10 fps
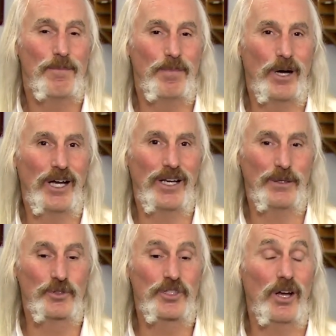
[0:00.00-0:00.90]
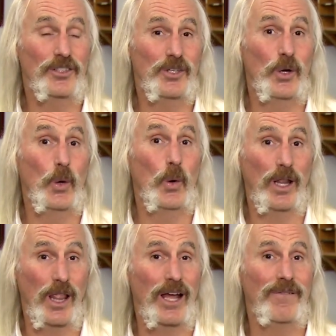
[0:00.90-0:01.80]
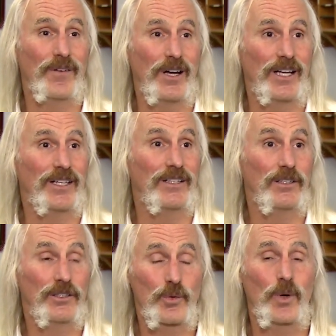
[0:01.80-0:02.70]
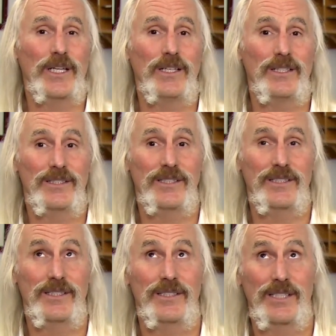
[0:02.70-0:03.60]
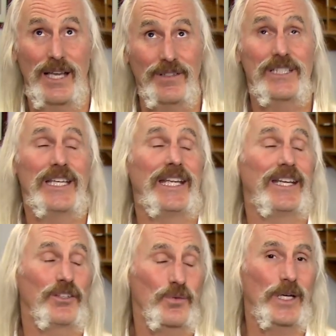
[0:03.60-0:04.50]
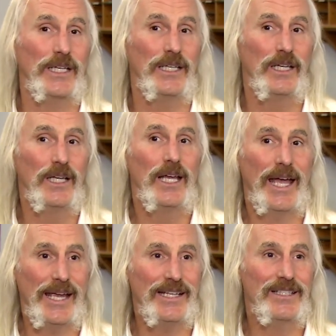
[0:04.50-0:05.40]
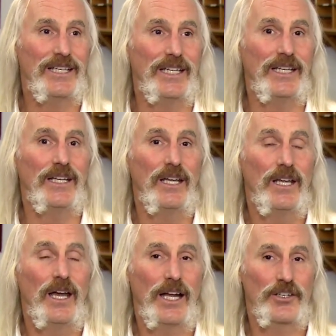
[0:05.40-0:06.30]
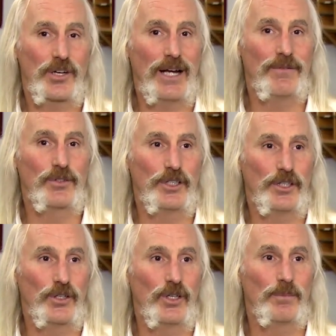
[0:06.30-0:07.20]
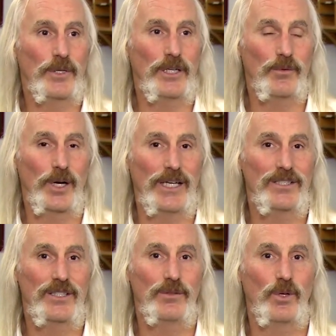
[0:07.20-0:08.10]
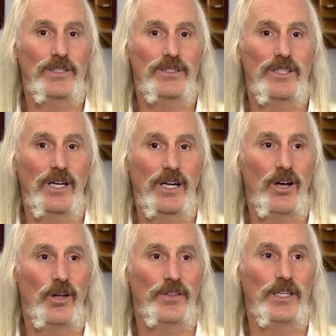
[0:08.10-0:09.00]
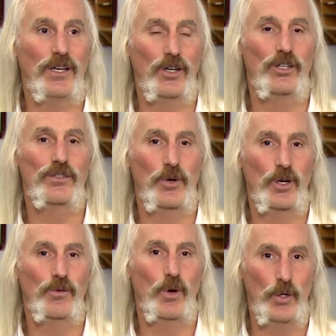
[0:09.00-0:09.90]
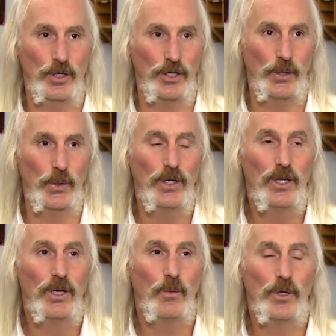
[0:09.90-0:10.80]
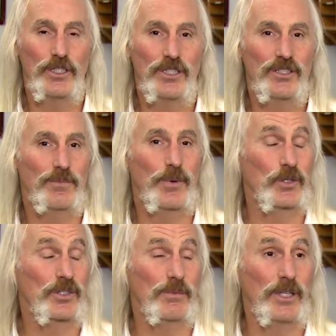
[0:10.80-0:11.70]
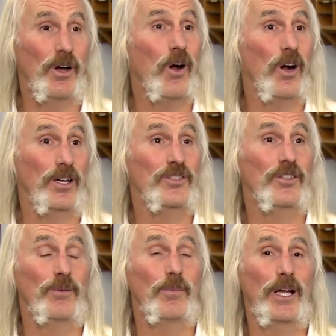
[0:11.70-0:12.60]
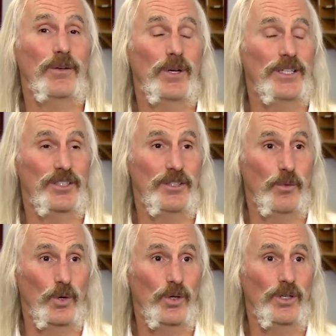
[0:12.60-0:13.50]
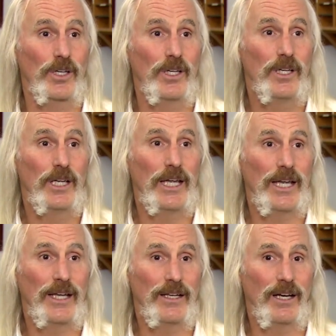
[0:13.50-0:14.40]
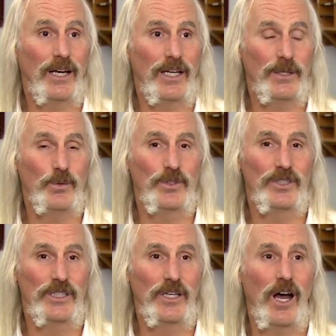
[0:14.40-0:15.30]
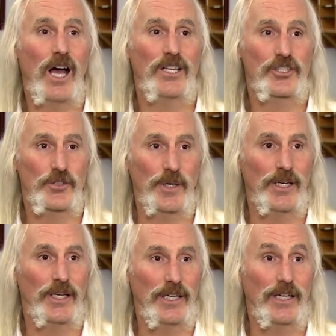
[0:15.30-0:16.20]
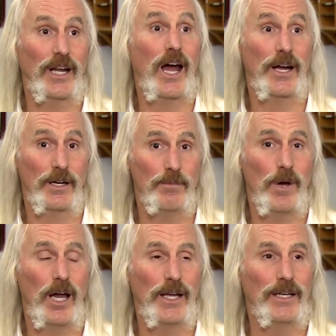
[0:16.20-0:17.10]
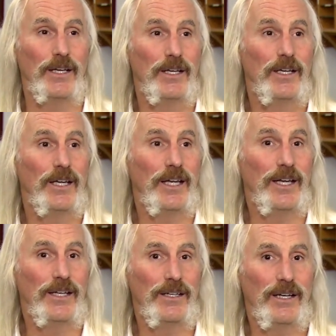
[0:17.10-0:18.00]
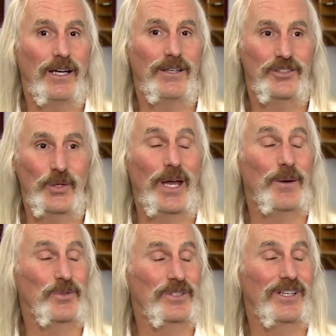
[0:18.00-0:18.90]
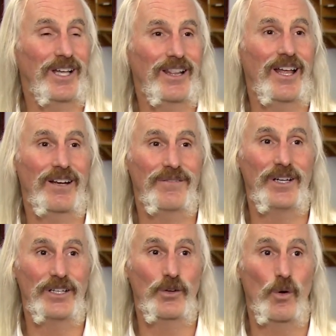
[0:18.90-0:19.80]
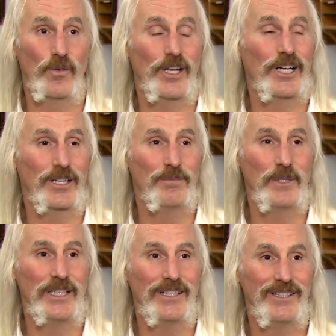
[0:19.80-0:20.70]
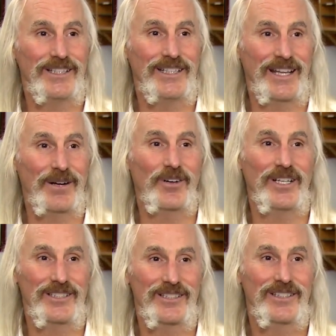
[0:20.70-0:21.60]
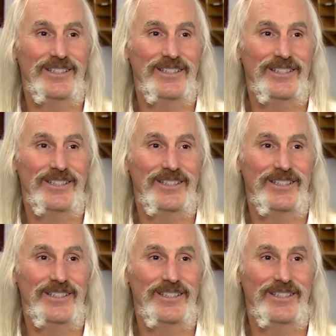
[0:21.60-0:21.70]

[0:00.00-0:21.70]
But it was also a lot of fun in 2017 and 2018. I traveled to Europe and raced in what's called the Erzberg Rodeo, which is supposed to be the hardest dirt bike race in the world. And it was in Austria in an iron mine. And so that was a lot of fun to go over there and compete in that race.